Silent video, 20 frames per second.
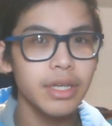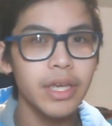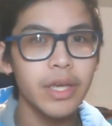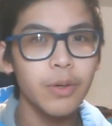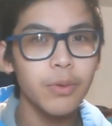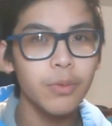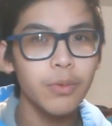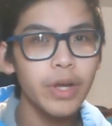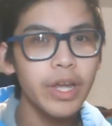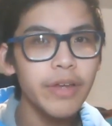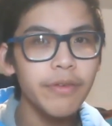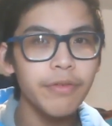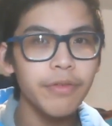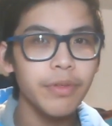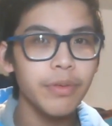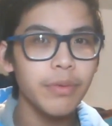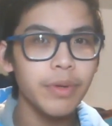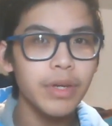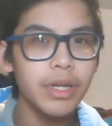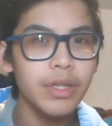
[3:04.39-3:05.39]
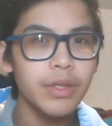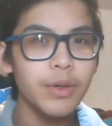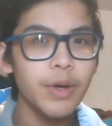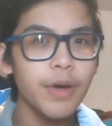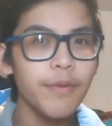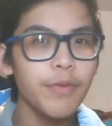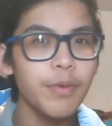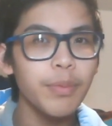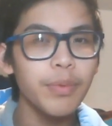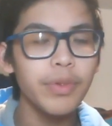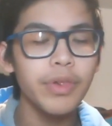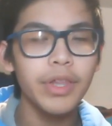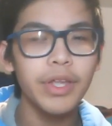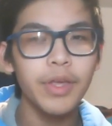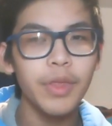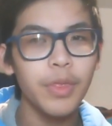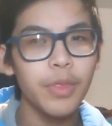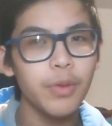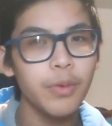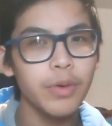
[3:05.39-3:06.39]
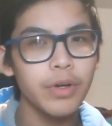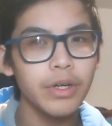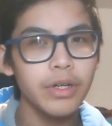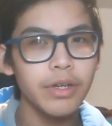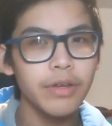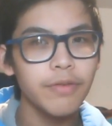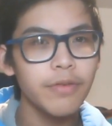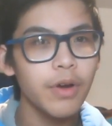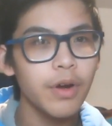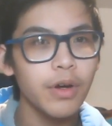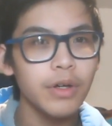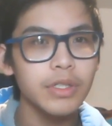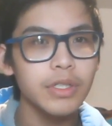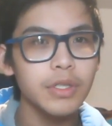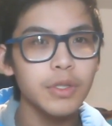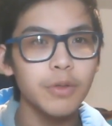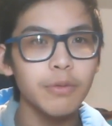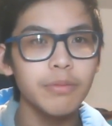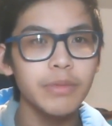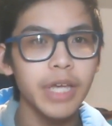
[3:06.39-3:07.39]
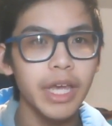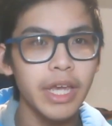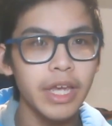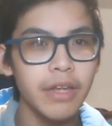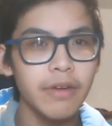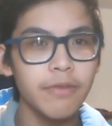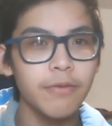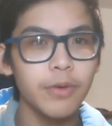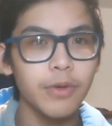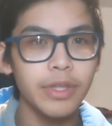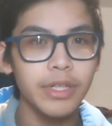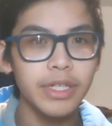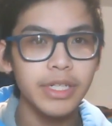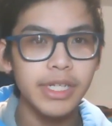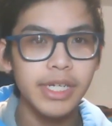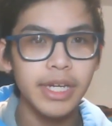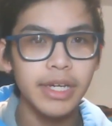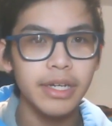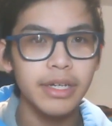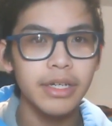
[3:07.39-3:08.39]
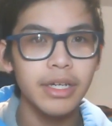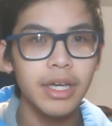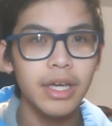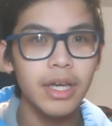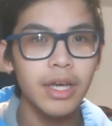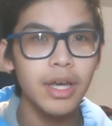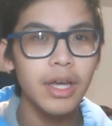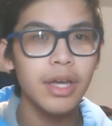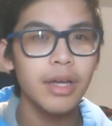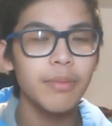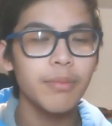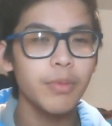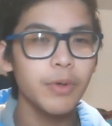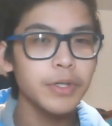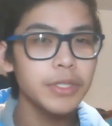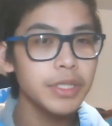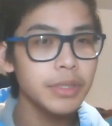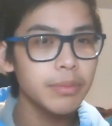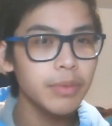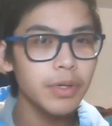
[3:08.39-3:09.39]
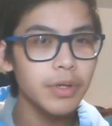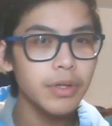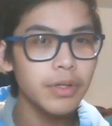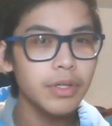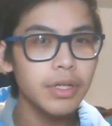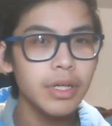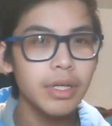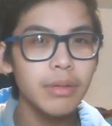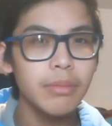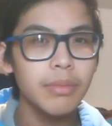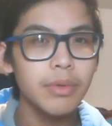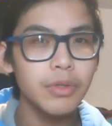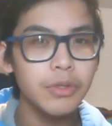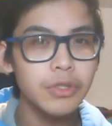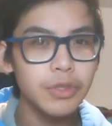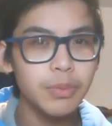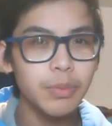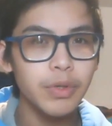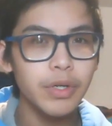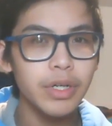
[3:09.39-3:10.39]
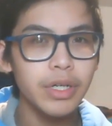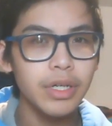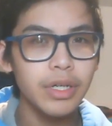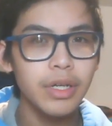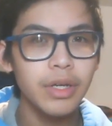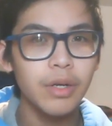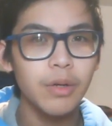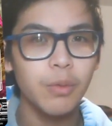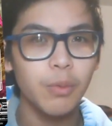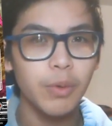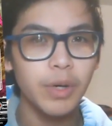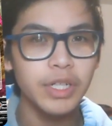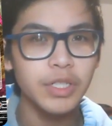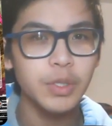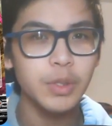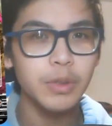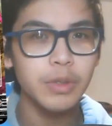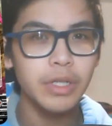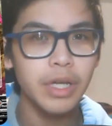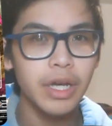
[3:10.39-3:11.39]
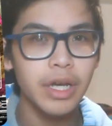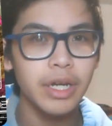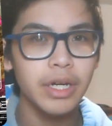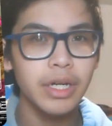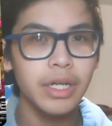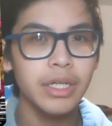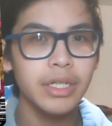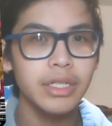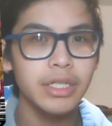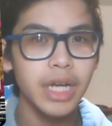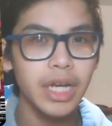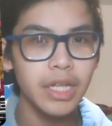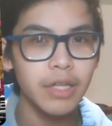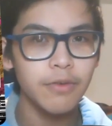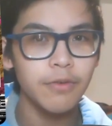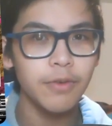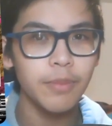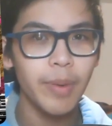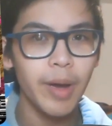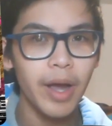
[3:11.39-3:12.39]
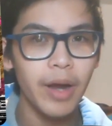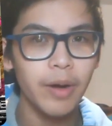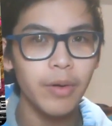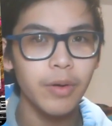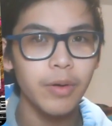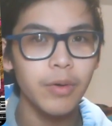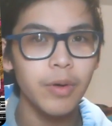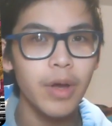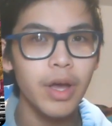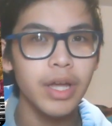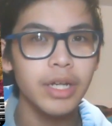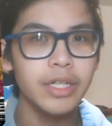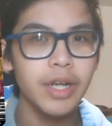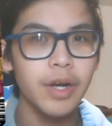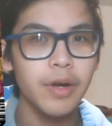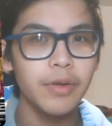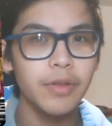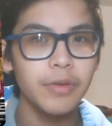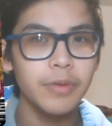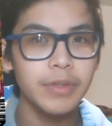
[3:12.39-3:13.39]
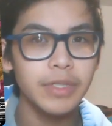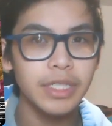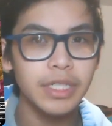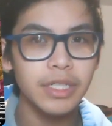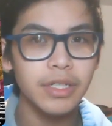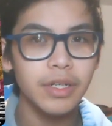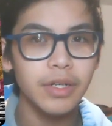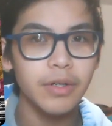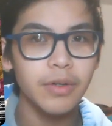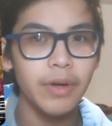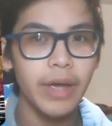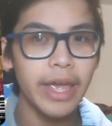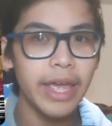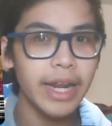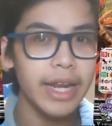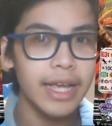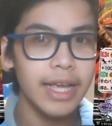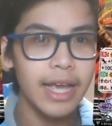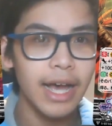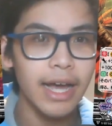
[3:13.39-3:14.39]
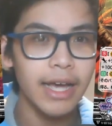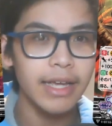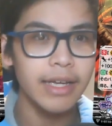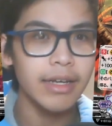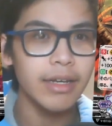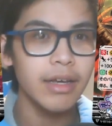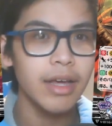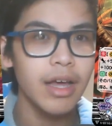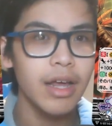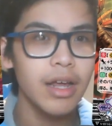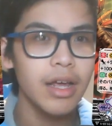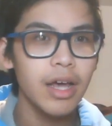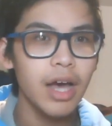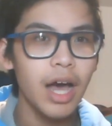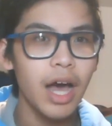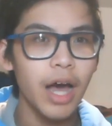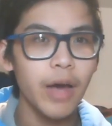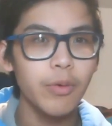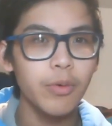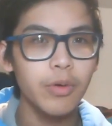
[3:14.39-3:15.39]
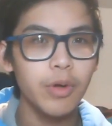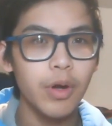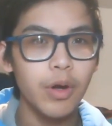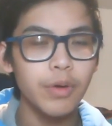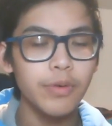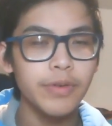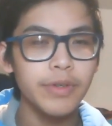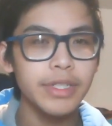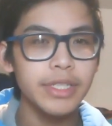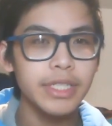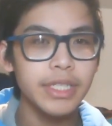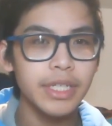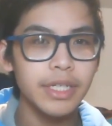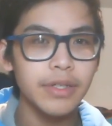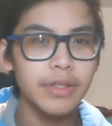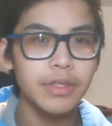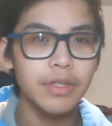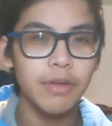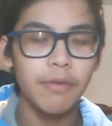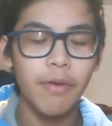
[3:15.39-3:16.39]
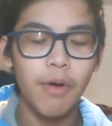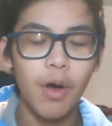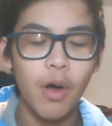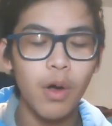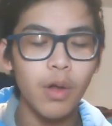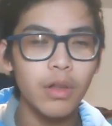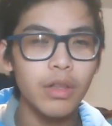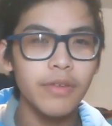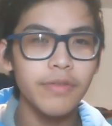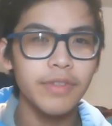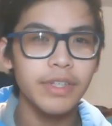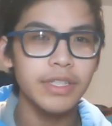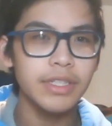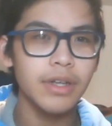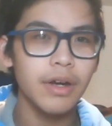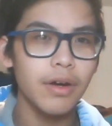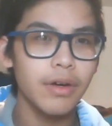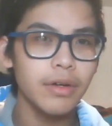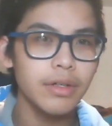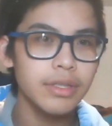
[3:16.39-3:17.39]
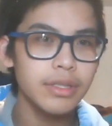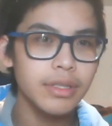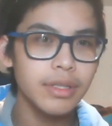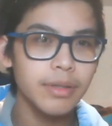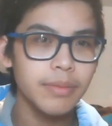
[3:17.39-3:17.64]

In Wave 3, you have a plethora of cards to obtain for the deck. Prison Bird, Blue Sprint, Regiodon, Dilophopyro, Terratherizino, and Gaia. I will go over the skills of all of these cards.